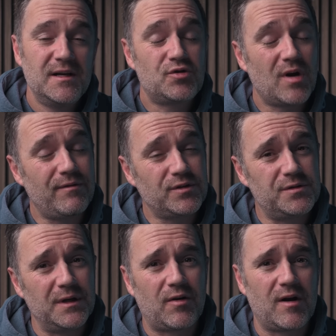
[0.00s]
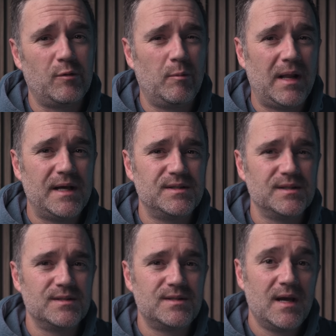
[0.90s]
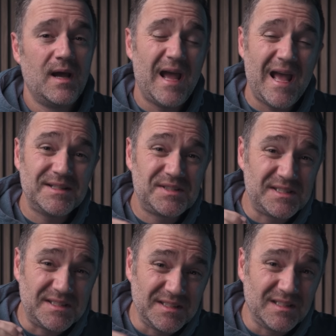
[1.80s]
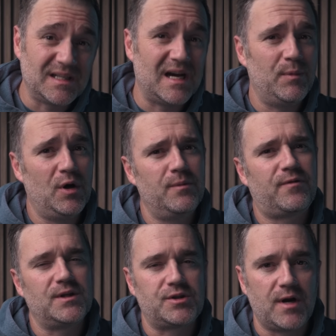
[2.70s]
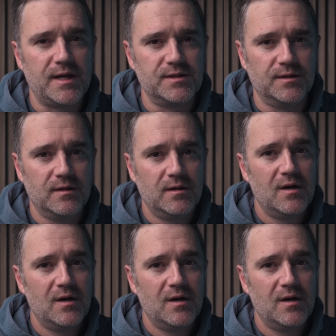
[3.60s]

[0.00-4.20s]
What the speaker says: travel to incredible places, and still come home frustrated,